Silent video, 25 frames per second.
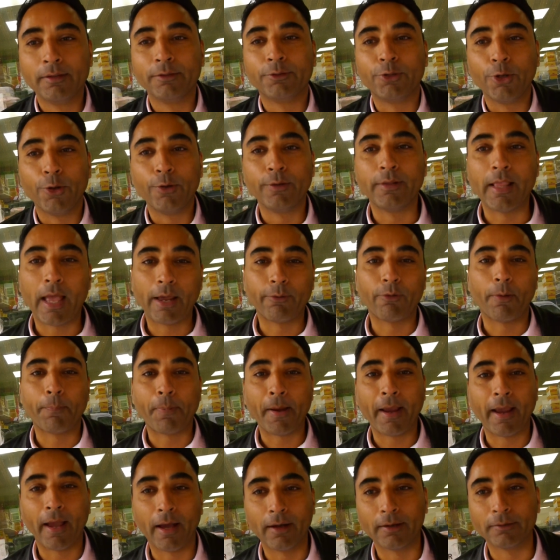doing that
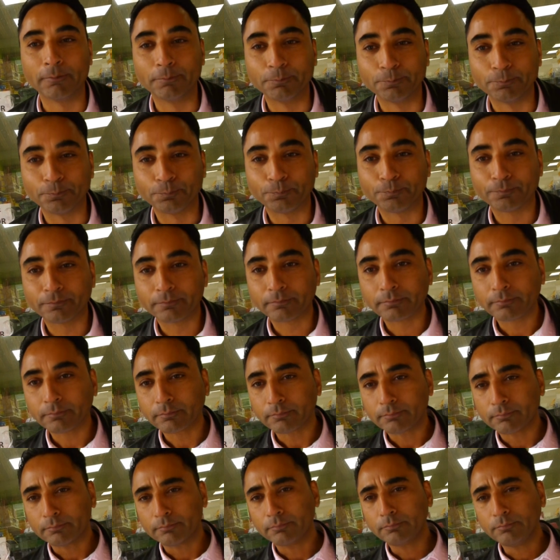repair.
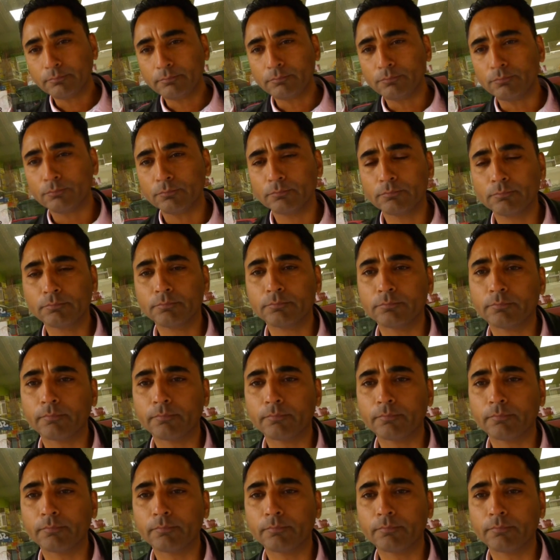It's really